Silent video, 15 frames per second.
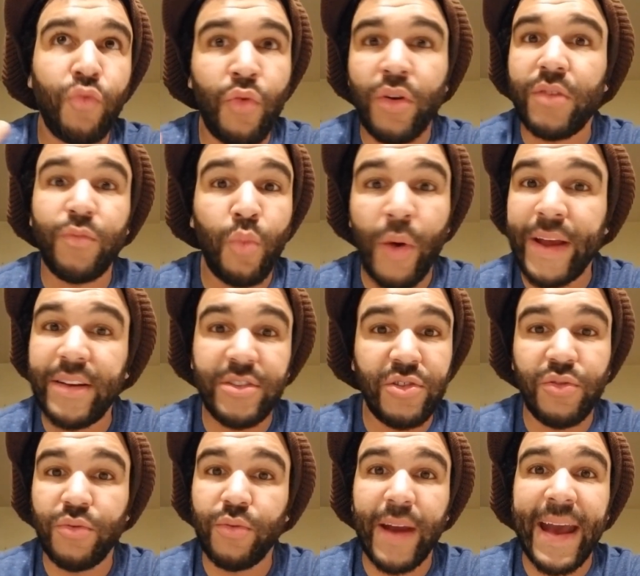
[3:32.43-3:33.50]
way
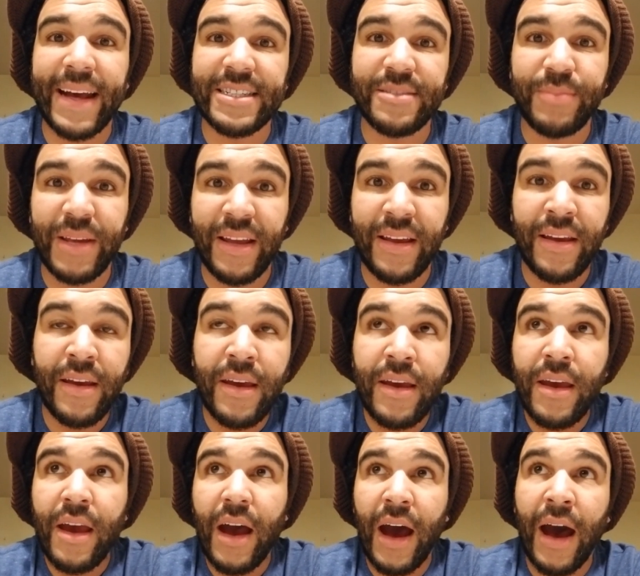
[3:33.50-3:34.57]
too raspy.
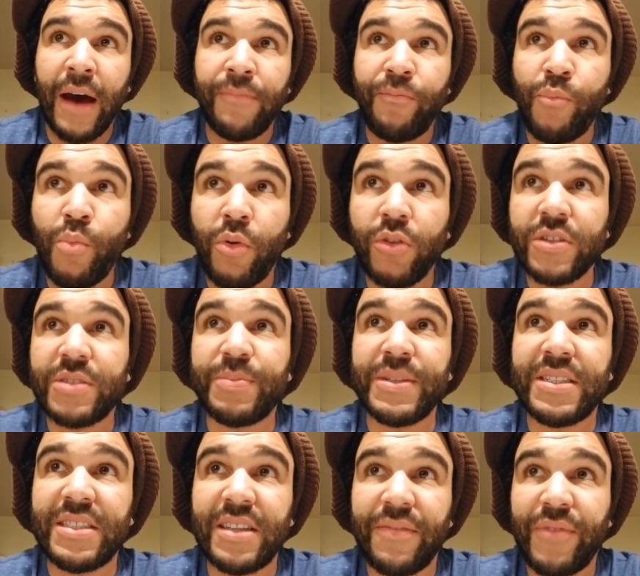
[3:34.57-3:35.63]
More
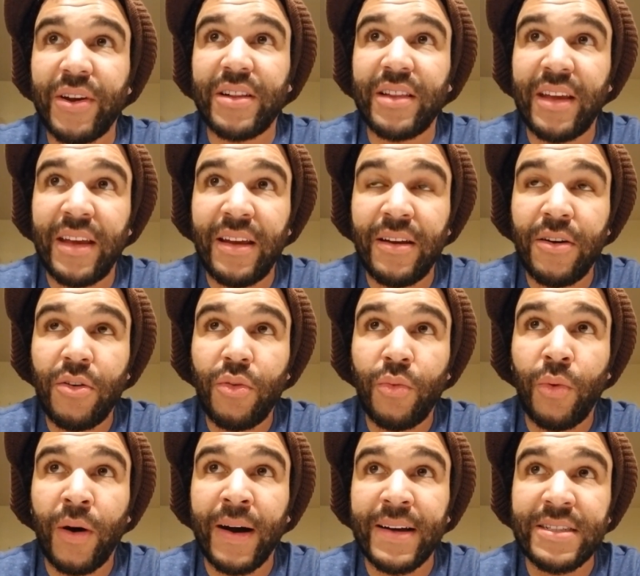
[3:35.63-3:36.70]
specifically
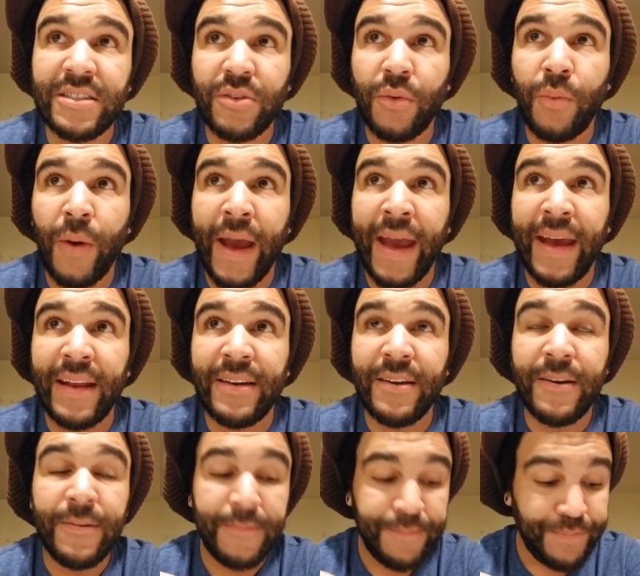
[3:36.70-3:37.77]
was
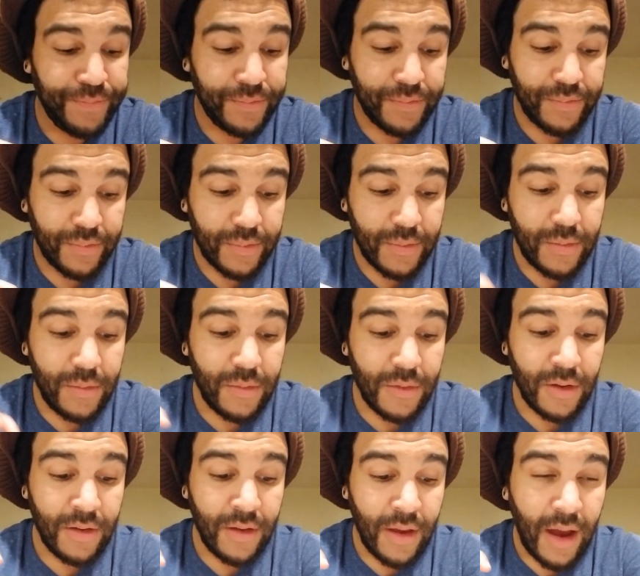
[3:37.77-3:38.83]
when
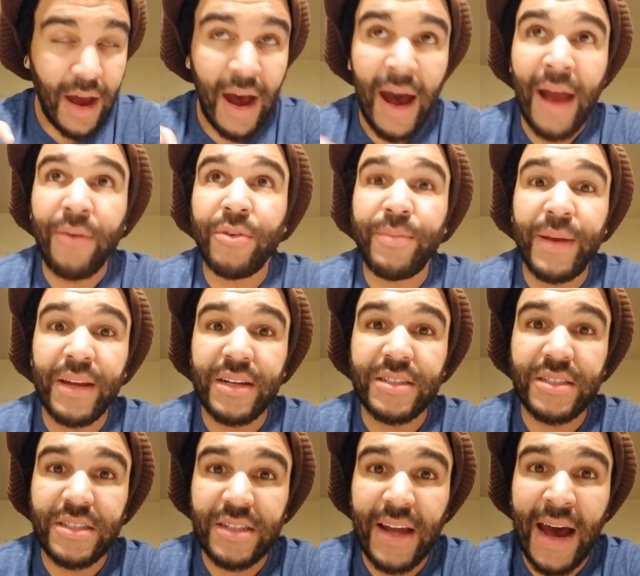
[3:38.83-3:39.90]
I would be at a
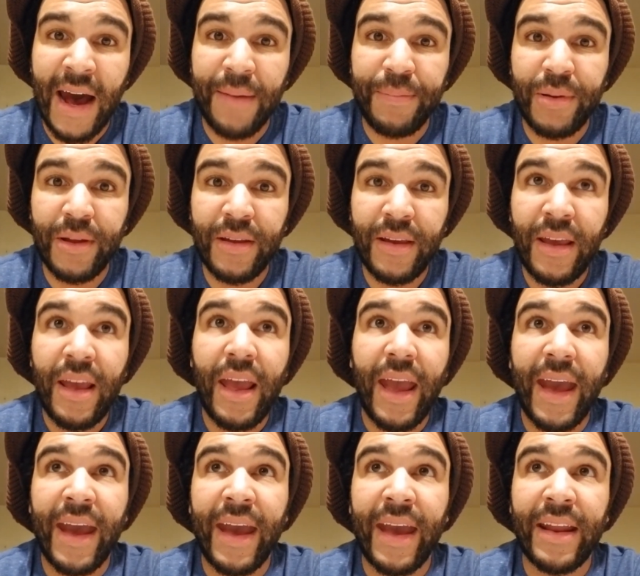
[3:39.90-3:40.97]
stop
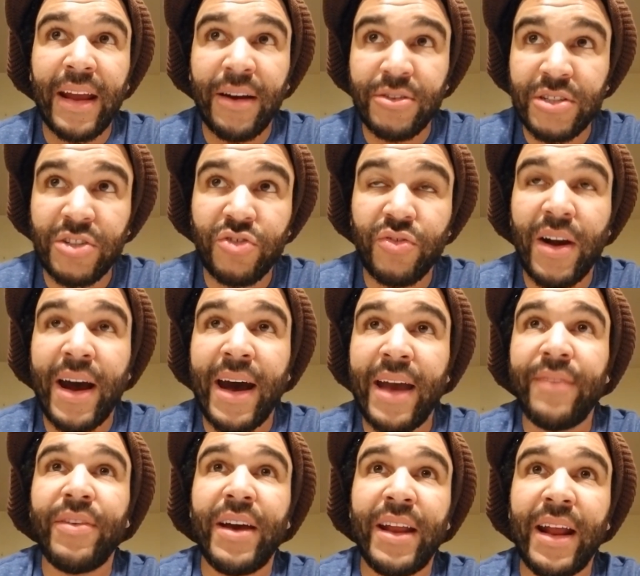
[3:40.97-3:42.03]
and I was in
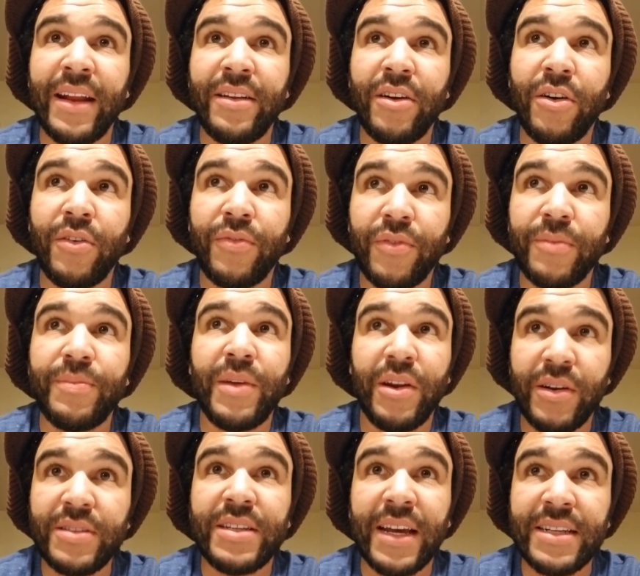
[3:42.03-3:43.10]
drive, and I'd go from,
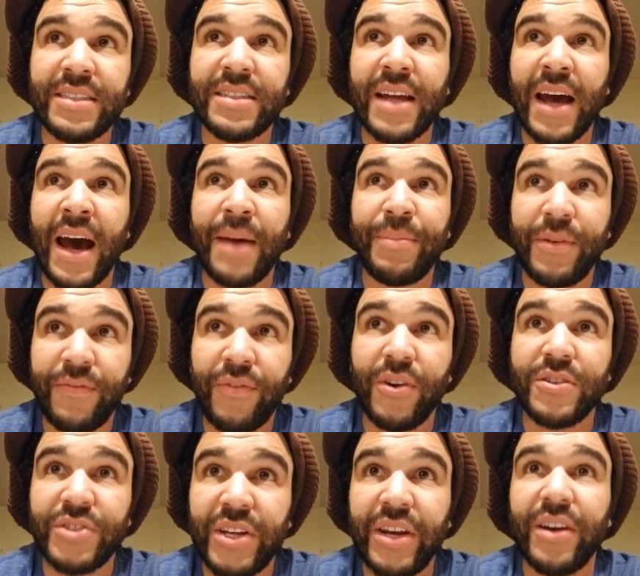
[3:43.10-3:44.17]
a dead stop in
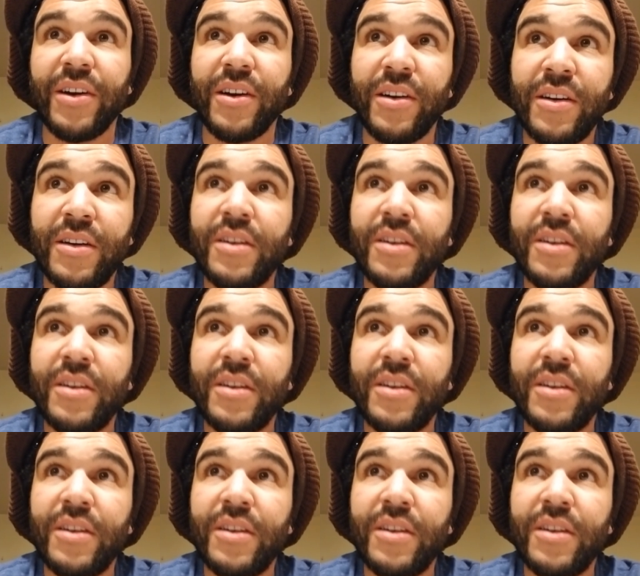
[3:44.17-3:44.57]
first gear,